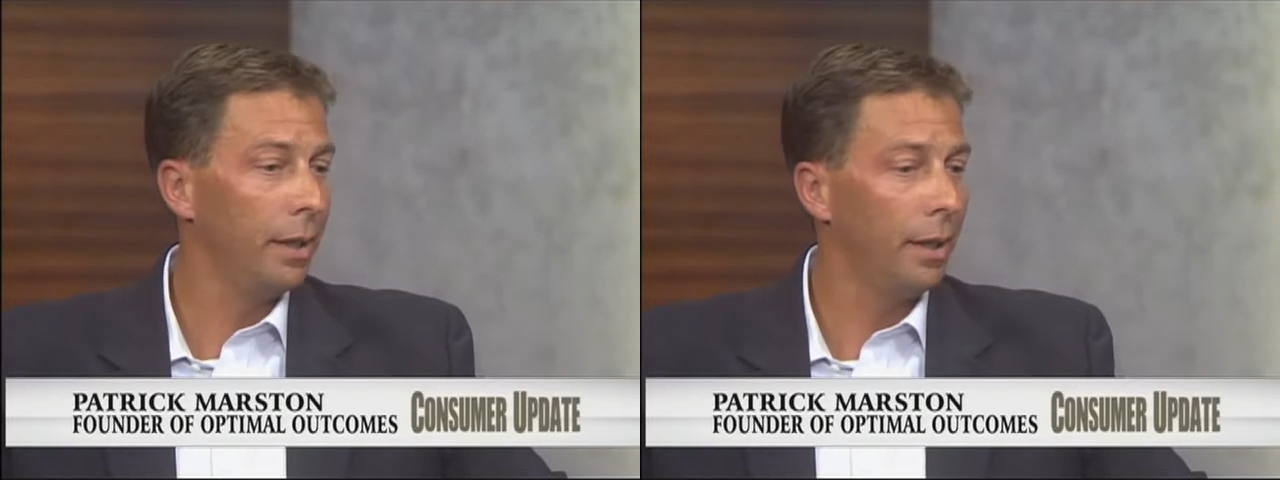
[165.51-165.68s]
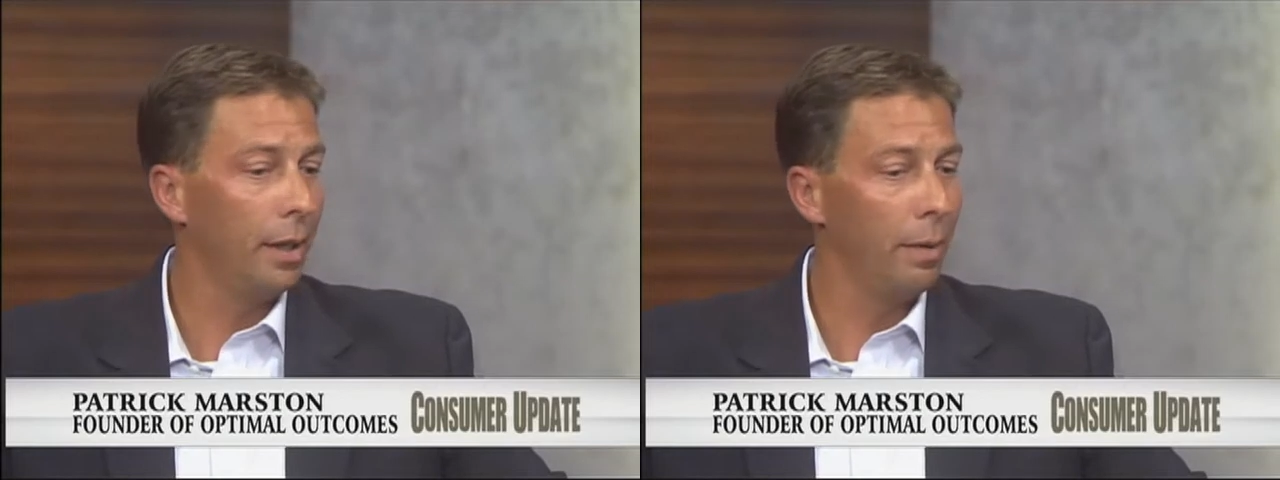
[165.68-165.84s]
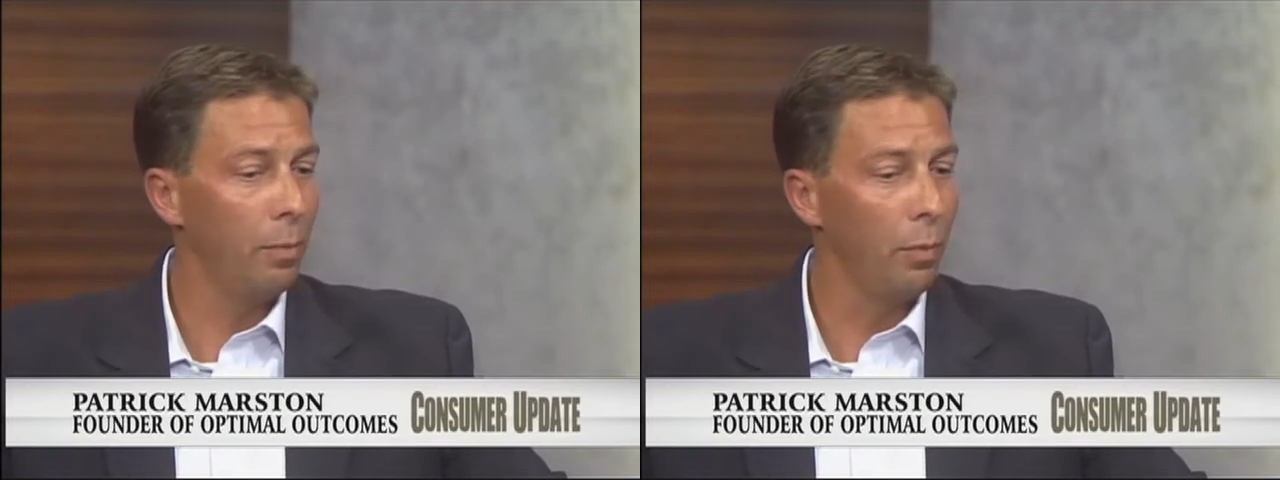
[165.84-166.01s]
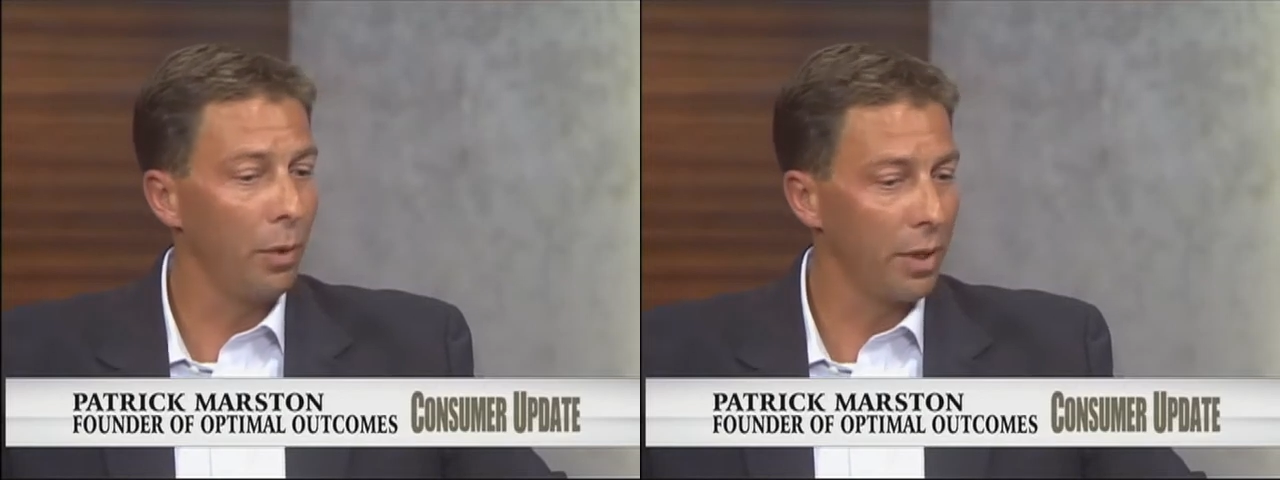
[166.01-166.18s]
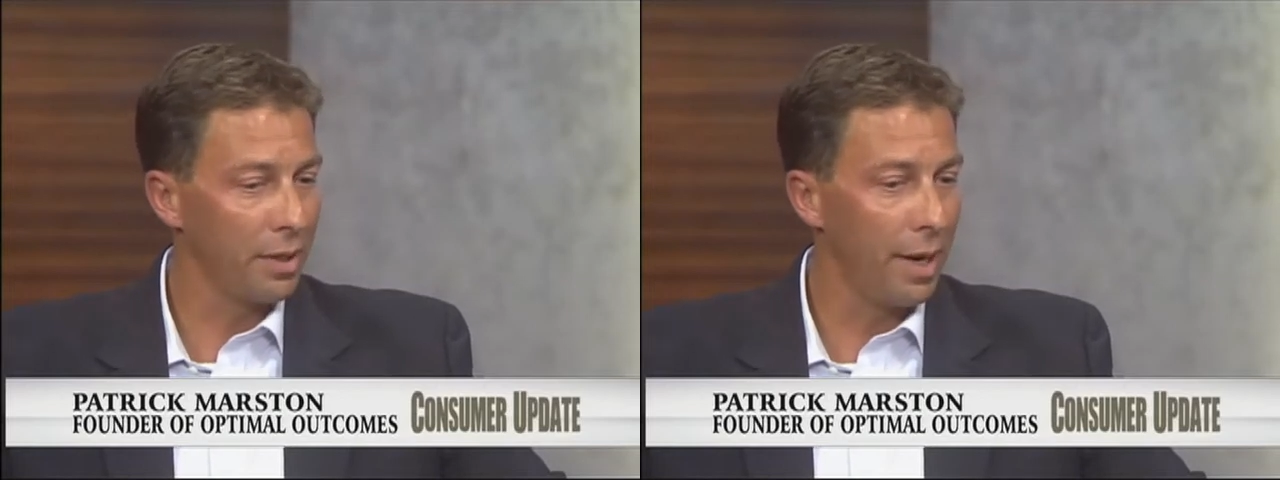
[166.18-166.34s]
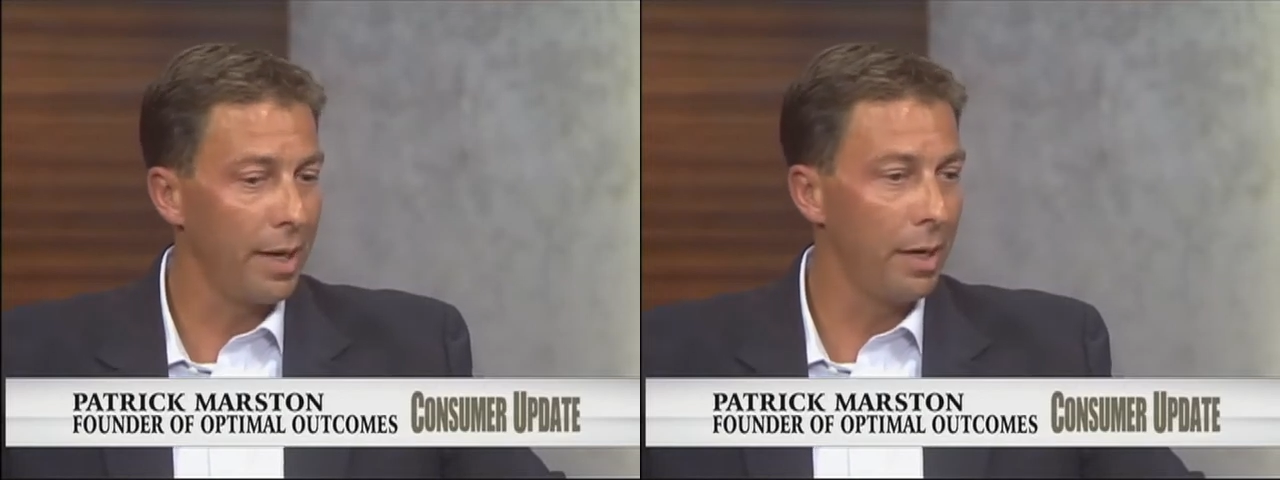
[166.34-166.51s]
We're
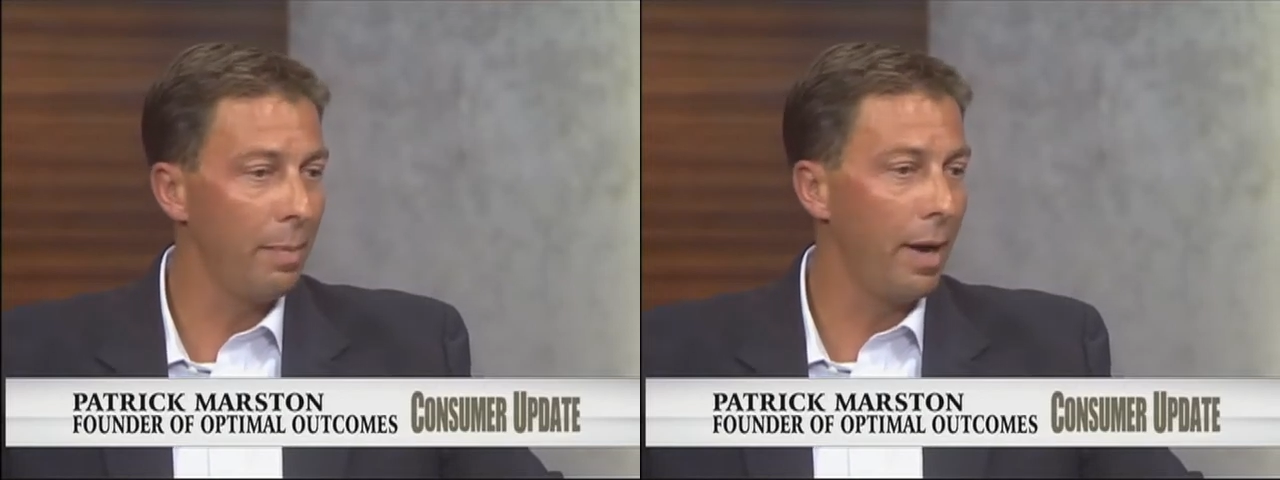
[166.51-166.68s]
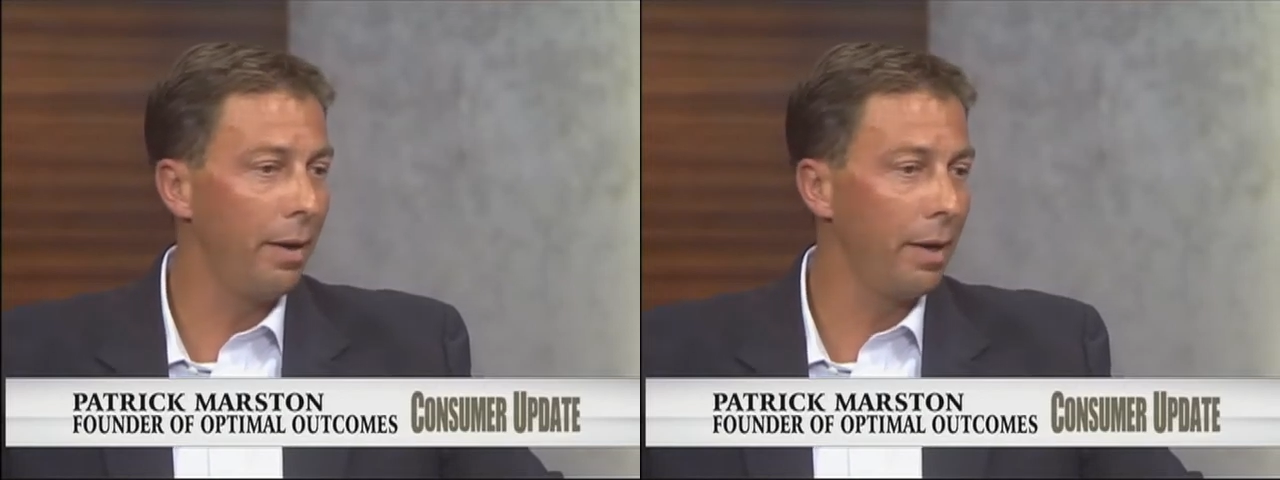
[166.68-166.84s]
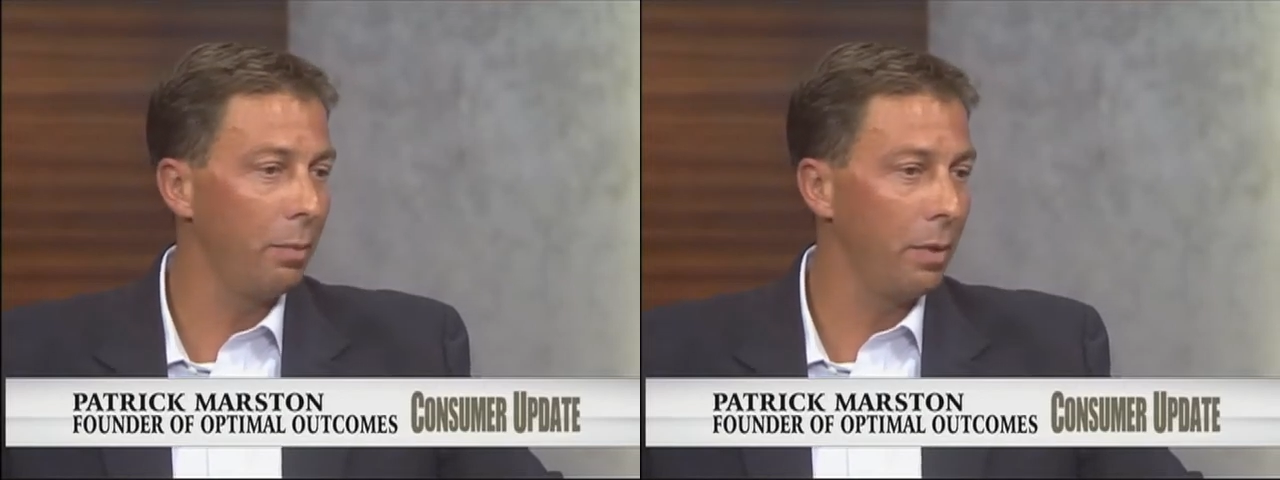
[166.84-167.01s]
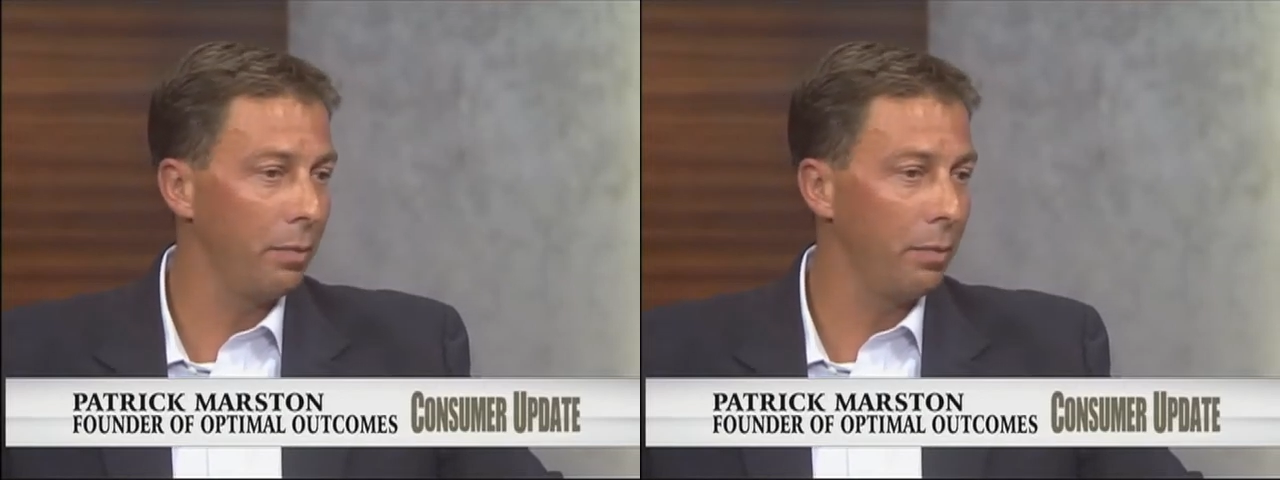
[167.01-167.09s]
excited about it.